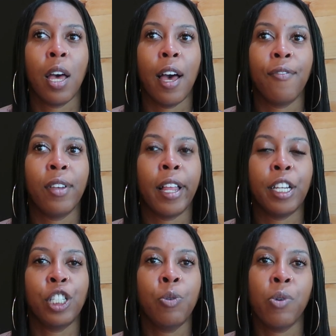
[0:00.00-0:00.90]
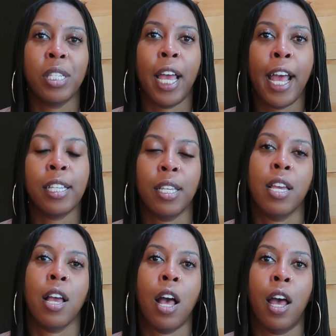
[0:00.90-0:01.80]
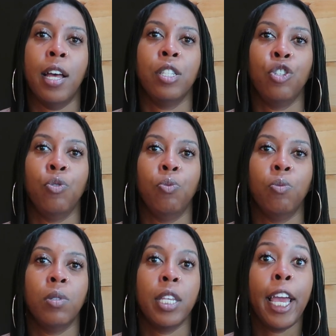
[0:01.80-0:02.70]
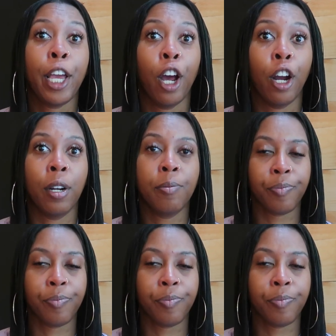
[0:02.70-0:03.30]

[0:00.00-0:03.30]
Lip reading: I feel like she was asking God to take her,